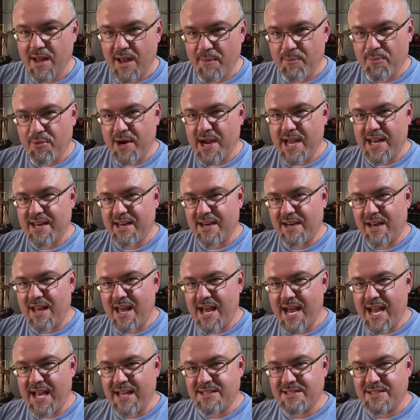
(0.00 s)
braided
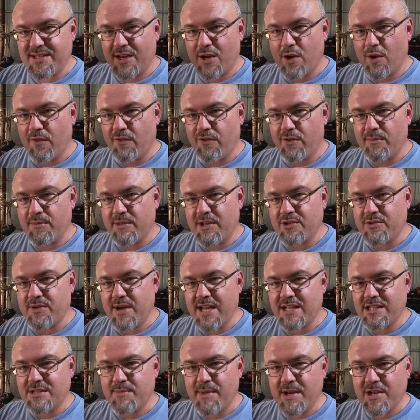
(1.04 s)
lines that go from the
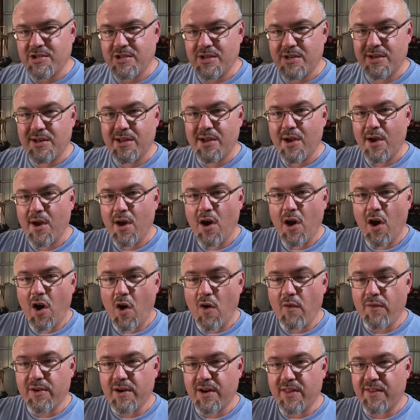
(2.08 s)
transmission
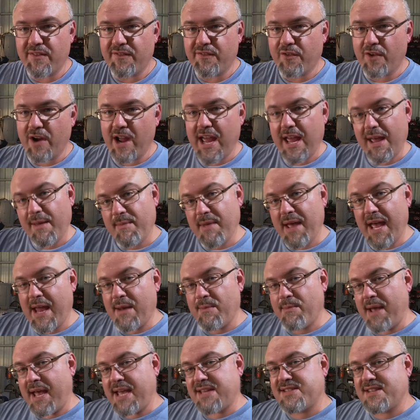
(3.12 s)
over to the frame
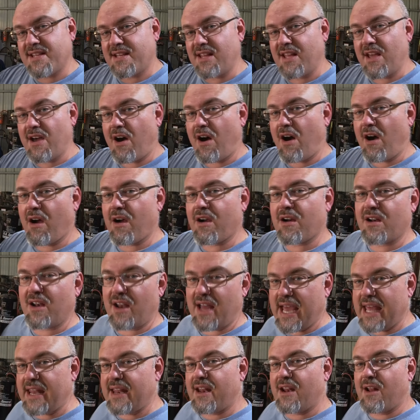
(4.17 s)
and basically
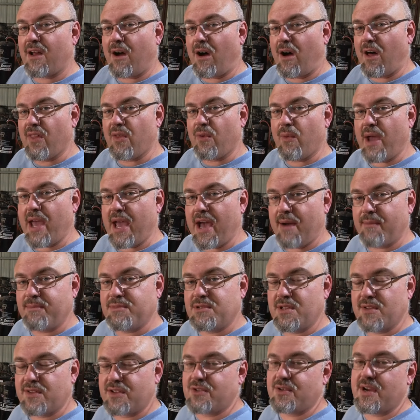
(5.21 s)
hardline it all the way up
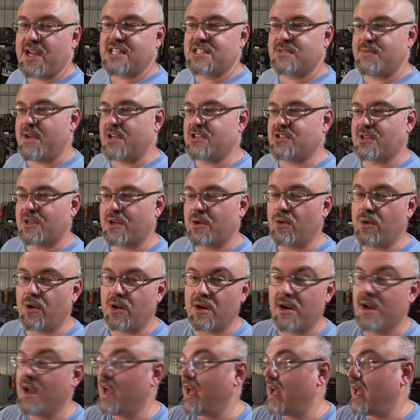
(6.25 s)
to the transmission
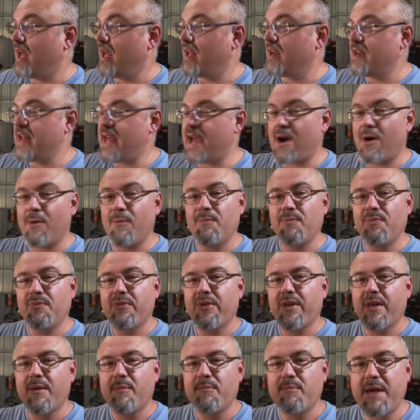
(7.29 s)
cooler. Now,
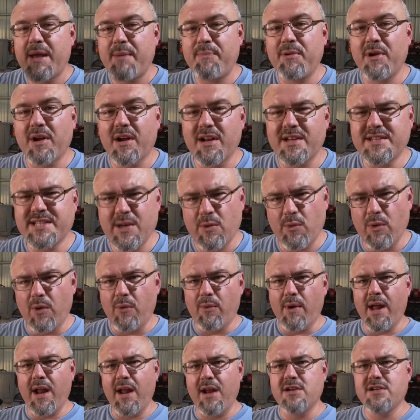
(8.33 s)
people are going to say, well,
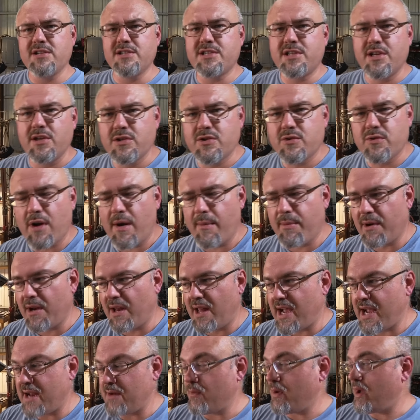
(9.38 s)
why don't you just use rubber
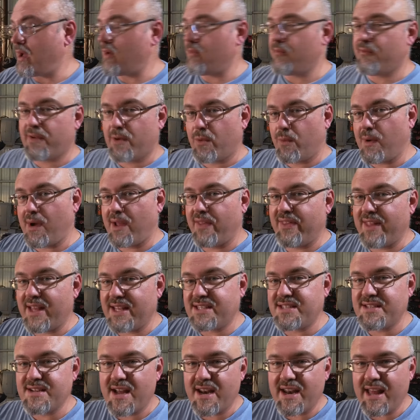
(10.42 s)
line? Well, for one,
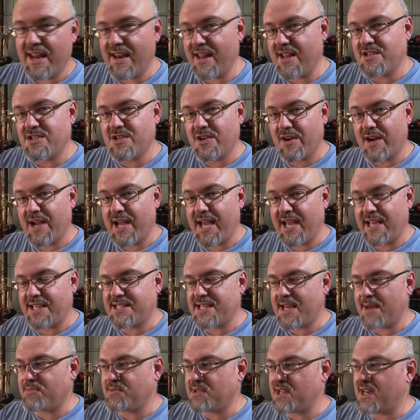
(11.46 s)
that's not NHRA
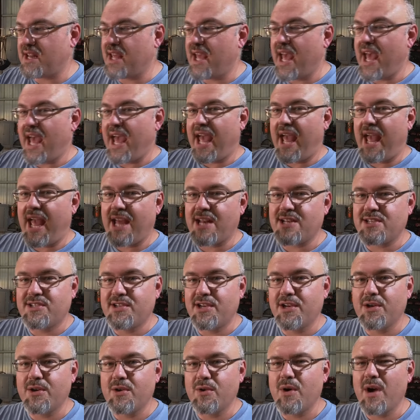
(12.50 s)
accepted. And
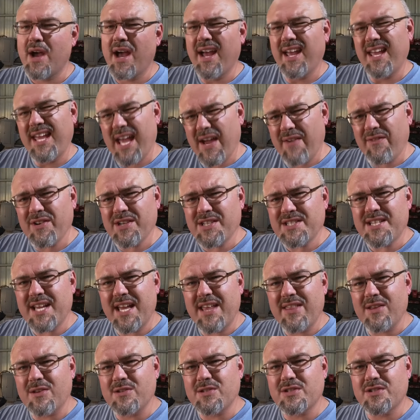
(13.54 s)
two, you ever see
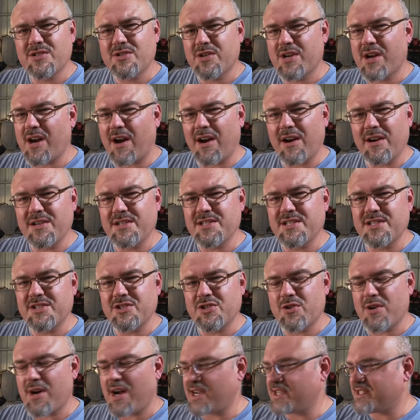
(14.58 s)
those cars and
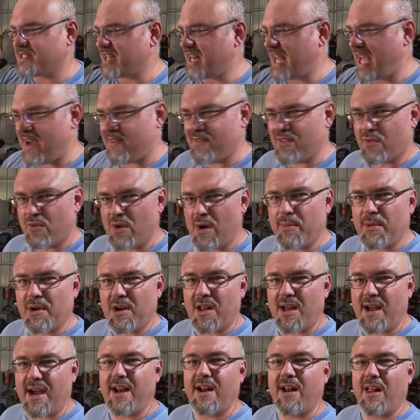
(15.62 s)
trucks that have the rubber
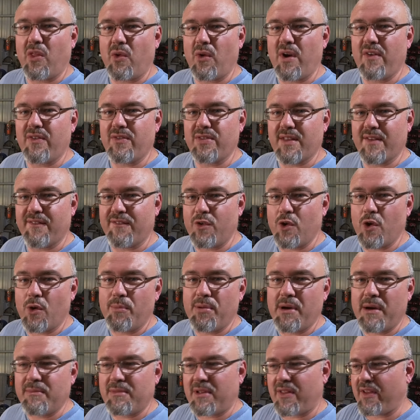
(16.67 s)
line all the way from the fuel
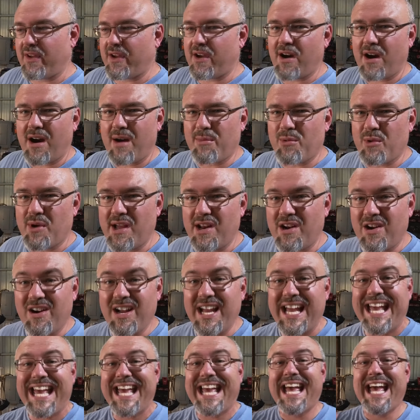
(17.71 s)
pump to the
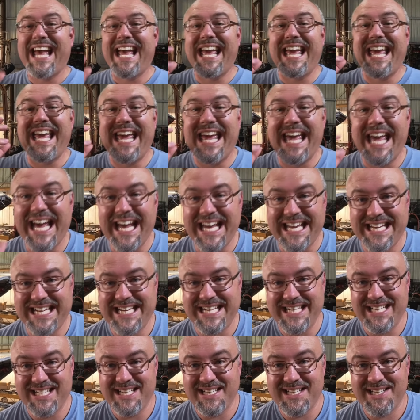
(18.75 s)
carburetor?
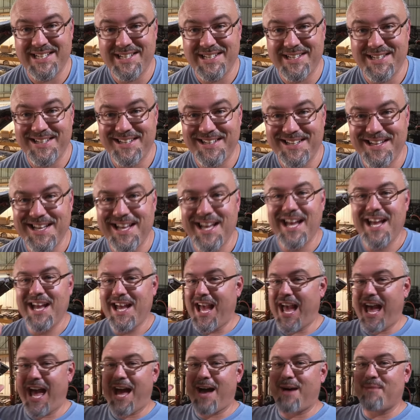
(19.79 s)
Ick.
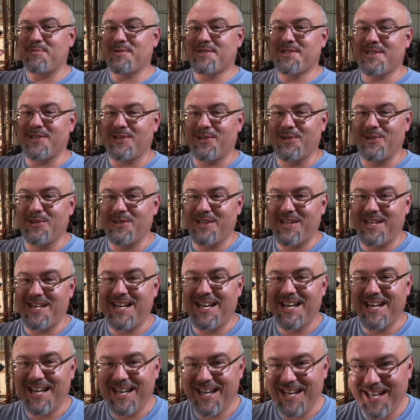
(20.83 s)
Absolutely
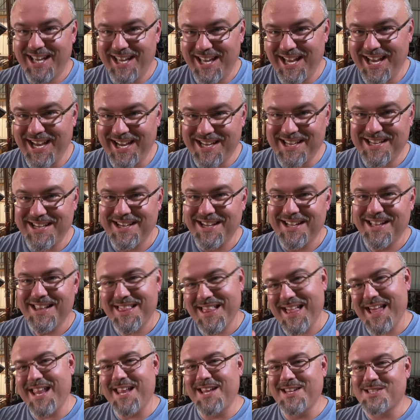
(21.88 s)
ick.
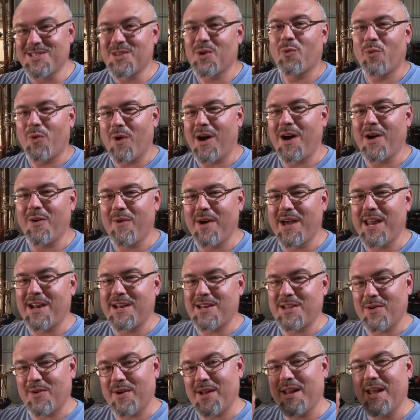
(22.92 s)
That is the wrong way to
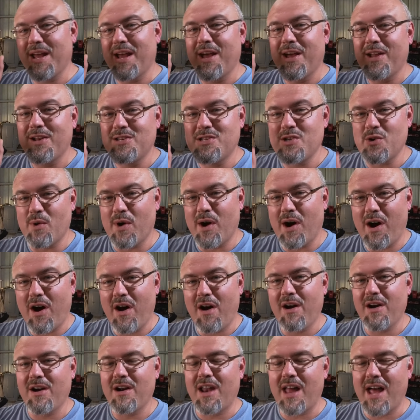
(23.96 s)
do it. Do a
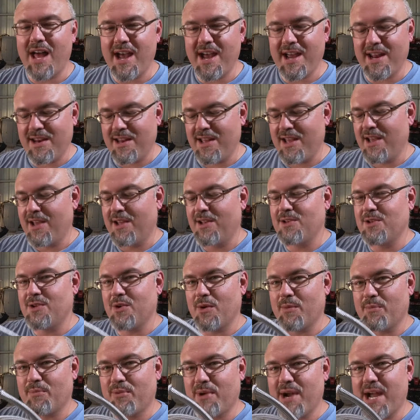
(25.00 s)
hard line, do
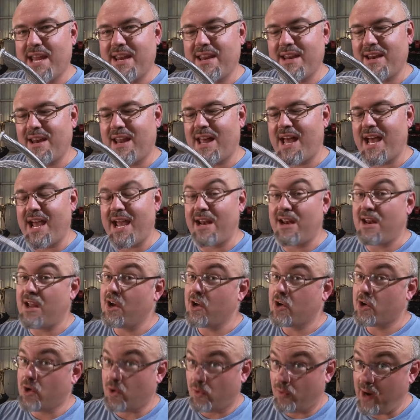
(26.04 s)
a braided line
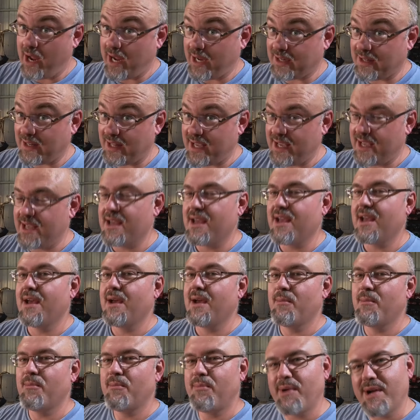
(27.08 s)
correctly,
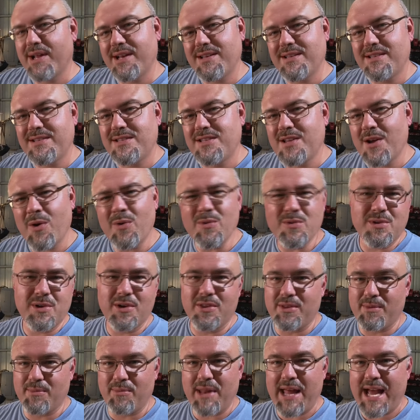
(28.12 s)
but don't do
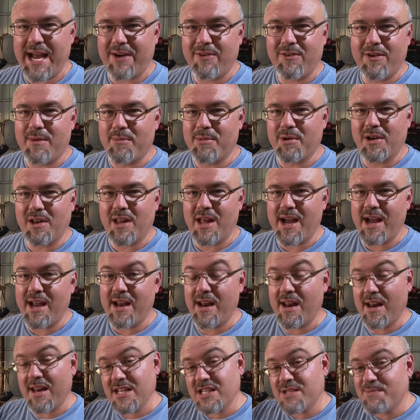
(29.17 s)
the black rubber
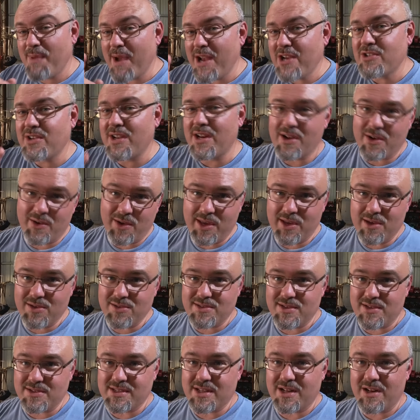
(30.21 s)
line, and especially don't use
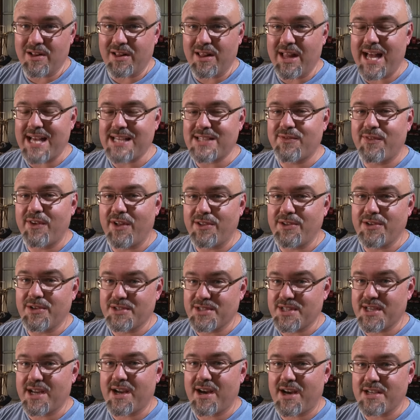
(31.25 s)
those little glass filters
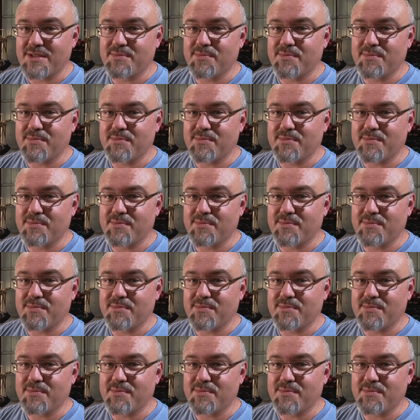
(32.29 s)
that cause